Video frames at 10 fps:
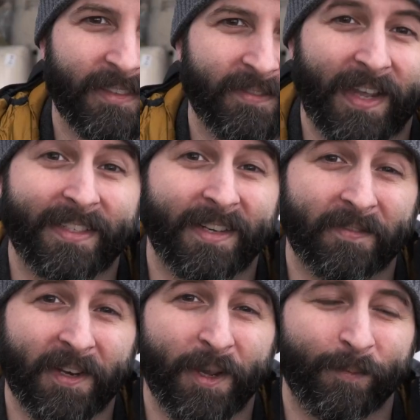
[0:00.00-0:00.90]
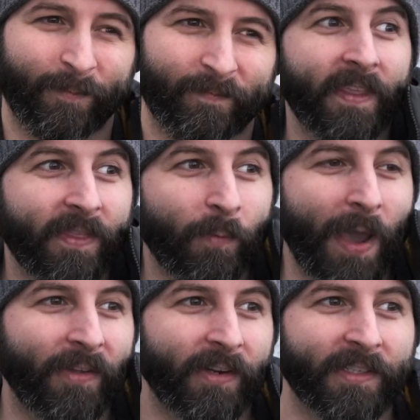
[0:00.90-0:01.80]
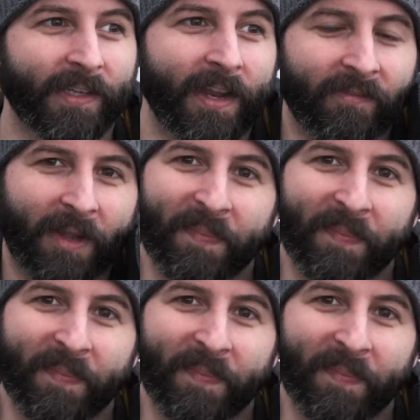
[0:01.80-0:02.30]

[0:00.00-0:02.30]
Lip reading: fast enough video. The weather is kind of like